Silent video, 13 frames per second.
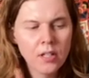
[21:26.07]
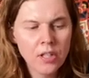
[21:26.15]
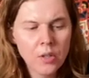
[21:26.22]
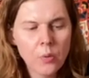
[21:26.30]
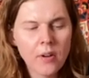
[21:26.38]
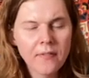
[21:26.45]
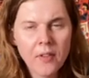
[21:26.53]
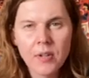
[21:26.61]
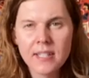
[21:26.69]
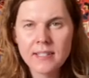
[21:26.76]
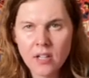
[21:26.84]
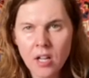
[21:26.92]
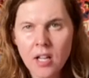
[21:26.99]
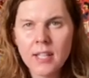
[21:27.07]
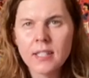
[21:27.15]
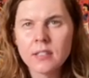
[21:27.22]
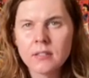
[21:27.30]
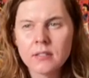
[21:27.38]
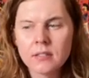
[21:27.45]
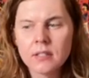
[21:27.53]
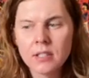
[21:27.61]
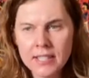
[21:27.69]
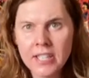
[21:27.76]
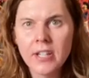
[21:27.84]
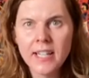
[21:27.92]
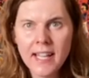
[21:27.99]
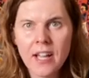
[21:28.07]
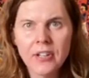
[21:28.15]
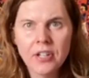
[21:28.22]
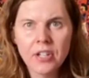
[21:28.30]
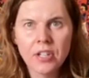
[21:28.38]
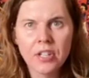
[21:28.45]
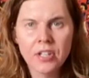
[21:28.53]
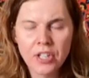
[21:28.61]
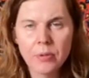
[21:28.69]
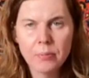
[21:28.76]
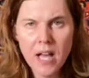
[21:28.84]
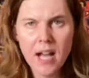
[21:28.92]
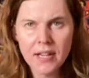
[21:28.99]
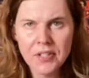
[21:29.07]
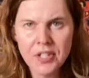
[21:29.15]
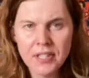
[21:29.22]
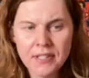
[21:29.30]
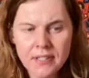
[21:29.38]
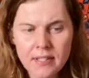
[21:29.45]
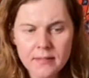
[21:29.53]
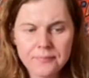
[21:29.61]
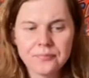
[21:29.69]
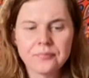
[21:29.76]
You are focused on clearing out your blockages.